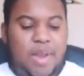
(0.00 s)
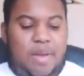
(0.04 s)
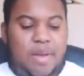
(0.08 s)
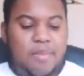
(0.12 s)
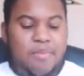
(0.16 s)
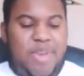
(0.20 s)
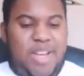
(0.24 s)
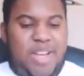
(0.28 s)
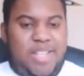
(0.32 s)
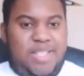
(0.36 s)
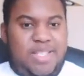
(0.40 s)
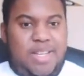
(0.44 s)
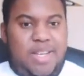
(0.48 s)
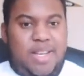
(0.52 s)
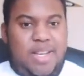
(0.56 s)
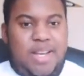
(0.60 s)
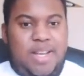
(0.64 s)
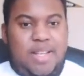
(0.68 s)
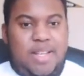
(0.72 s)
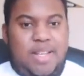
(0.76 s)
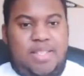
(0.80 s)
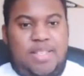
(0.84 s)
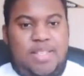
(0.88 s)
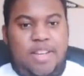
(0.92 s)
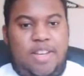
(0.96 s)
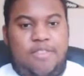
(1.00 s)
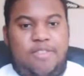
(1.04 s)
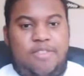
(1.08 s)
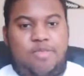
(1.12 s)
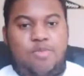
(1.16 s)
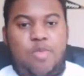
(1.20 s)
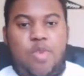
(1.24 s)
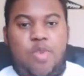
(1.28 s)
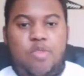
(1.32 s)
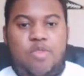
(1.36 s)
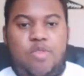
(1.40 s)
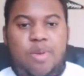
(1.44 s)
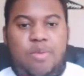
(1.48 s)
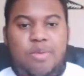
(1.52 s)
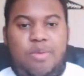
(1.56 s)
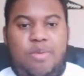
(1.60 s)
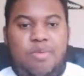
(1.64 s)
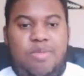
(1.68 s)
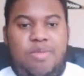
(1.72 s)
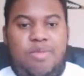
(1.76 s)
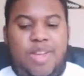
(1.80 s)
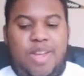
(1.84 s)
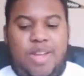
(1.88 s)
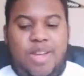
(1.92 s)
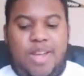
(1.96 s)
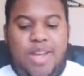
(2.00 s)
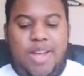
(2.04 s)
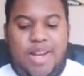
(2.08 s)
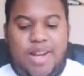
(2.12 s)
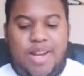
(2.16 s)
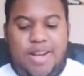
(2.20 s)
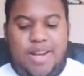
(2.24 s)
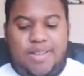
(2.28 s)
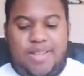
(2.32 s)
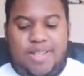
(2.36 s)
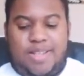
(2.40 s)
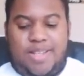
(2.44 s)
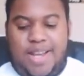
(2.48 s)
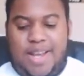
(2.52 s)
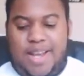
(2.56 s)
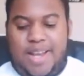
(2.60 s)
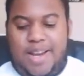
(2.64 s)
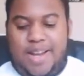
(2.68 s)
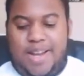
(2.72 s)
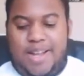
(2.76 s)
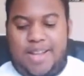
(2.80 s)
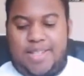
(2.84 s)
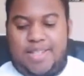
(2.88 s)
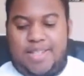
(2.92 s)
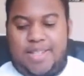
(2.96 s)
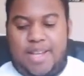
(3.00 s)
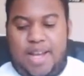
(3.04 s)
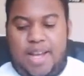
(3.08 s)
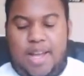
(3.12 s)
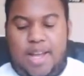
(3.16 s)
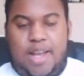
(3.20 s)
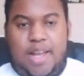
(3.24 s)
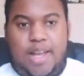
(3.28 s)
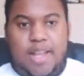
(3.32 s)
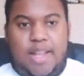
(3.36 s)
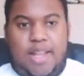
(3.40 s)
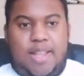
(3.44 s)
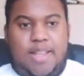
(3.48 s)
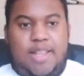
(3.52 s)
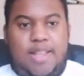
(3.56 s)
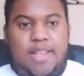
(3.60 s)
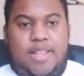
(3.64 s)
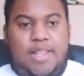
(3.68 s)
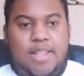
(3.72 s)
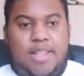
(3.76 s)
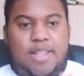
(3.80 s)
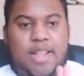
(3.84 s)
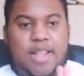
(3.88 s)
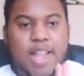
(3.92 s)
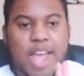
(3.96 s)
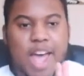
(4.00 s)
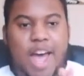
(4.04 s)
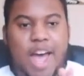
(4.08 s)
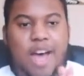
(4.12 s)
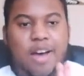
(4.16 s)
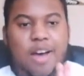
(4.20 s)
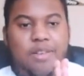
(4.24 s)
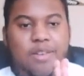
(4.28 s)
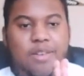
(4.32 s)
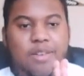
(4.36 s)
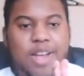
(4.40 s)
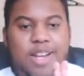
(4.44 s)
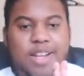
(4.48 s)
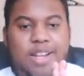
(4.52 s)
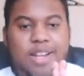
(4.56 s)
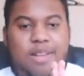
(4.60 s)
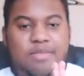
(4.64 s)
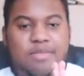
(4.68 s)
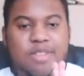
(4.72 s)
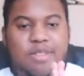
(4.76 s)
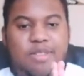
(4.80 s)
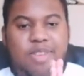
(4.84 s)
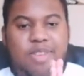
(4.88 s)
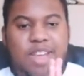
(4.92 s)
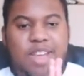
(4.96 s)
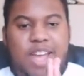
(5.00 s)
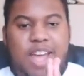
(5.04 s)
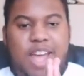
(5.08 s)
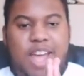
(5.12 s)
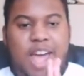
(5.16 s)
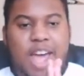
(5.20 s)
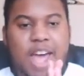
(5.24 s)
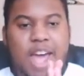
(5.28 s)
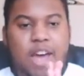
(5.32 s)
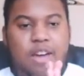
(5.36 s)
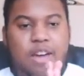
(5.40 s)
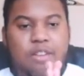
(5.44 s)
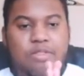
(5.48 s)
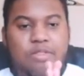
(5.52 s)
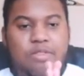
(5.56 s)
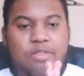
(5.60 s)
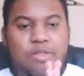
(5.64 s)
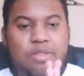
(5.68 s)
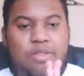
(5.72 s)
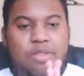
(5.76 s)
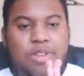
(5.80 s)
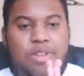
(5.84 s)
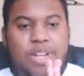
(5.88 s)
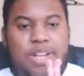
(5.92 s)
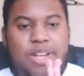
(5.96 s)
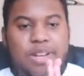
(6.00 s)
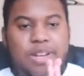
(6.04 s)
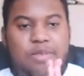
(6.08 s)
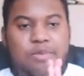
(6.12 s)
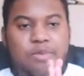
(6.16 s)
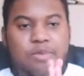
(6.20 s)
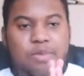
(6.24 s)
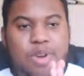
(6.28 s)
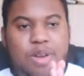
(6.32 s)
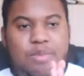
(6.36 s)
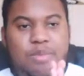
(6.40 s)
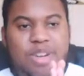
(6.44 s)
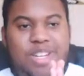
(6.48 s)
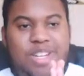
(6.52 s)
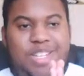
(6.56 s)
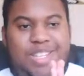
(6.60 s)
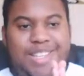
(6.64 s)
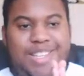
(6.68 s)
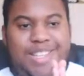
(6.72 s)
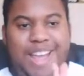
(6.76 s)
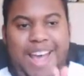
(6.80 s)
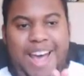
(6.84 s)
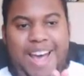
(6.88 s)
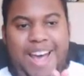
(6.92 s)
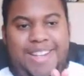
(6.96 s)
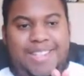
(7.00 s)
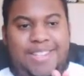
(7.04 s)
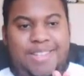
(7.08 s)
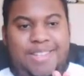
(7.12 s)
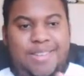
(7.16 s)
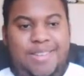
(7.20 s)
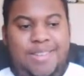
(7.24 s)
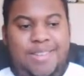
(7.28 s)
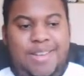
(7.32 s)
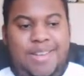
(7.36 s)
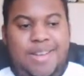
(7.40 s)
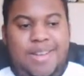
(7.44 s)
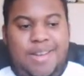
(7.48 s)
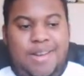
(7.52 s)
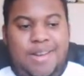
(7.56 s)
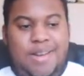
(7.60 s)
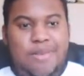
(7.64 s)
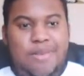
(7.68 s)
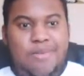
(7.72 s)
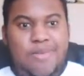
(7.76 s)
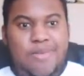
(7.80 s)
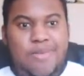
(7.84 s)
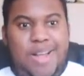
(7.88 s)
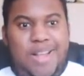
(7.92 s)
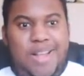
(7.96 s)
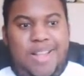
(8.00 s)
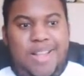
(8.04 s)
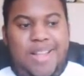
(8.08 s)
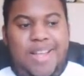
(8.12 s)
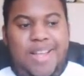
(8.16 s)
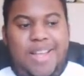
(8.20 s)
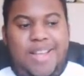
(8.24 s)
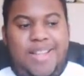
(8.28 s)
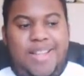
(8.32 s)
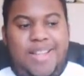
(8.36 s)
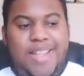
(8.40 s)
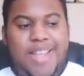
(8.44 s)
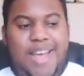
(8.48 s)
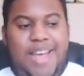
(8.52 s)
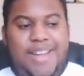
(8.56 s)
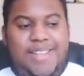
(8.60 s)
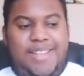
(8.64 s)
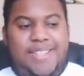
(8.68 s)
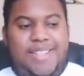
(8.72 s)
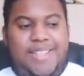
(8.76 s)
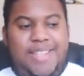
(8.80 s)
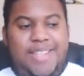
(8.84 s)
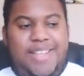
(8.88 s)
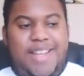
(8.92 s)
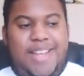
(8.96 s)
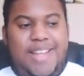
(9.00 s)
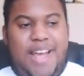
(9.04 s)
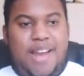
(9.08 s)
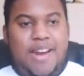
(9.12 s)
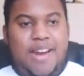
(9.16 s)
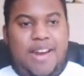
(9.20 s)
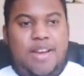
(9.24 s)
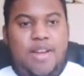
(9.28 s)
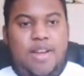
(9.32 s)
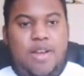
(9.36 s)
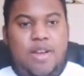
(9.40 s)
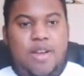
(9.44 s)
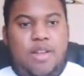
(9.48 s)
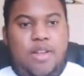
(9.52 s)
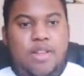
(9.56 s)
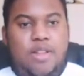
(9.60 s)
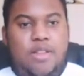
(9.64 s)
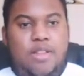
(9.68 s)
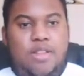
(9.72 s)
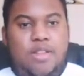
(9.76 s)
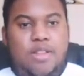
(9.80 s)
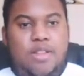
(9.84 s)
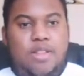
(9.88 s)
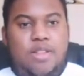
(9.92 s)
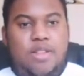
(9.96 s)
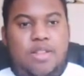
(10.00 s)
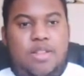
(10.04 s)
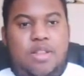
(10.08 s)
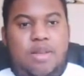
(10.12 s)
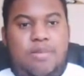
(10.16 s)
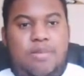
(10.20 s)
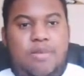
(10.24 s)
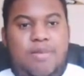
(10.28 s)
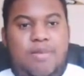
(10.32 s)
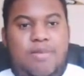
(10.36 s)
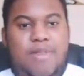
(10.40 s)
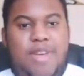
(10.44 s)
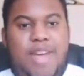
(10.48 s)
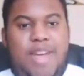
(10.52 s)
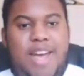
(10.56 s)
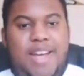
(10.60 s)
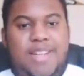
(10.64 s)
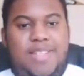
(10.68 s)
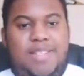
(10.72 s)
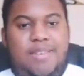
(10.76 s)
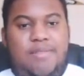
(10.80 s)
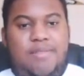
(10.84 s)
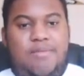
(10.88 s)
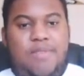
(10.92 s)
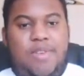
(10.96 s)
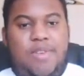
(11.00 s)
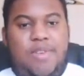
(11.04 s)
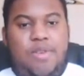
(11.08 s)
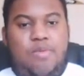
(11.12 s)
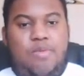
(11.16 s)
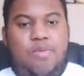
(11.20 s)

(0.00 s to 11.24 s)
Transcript: the stiffest move WWE, and now the thing is, how can WWE handle pretty much that? Well, that's the thing. WWE hasn't really